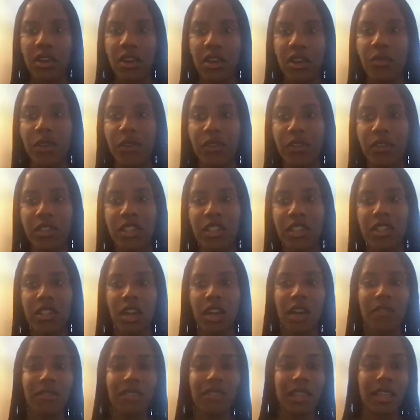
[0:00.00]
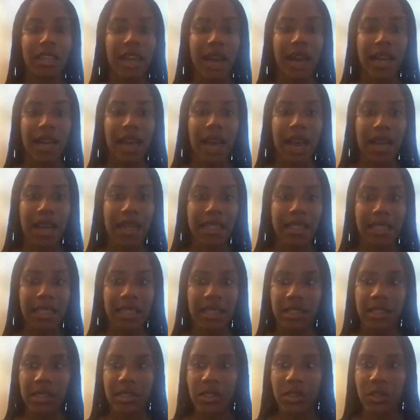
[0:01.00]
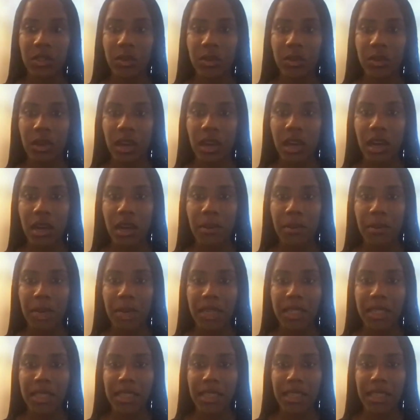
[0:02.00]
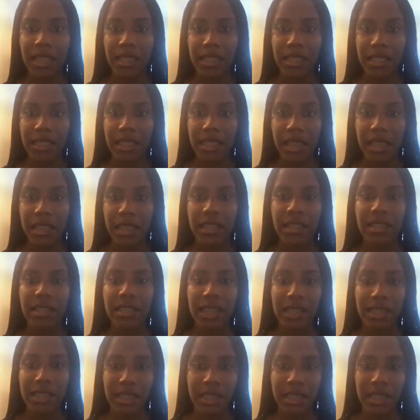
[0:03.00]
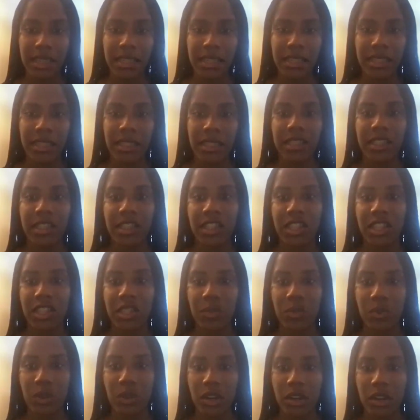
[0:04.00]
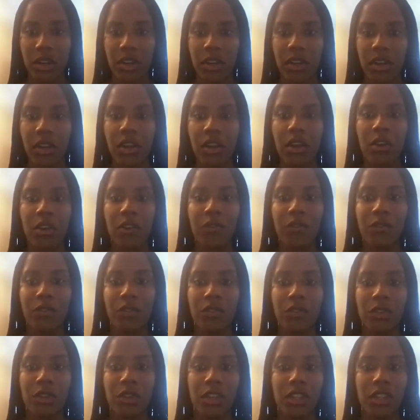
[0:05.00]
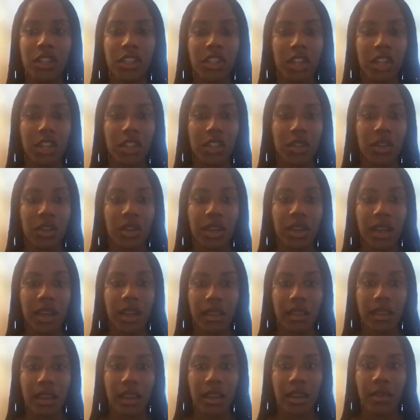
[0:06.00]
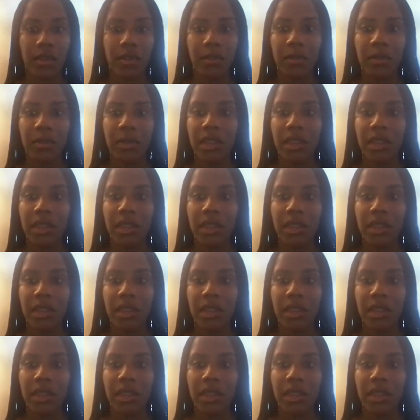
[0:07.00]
Refugees often lack access to basic necessities such as water, food, shelter, and healthcare,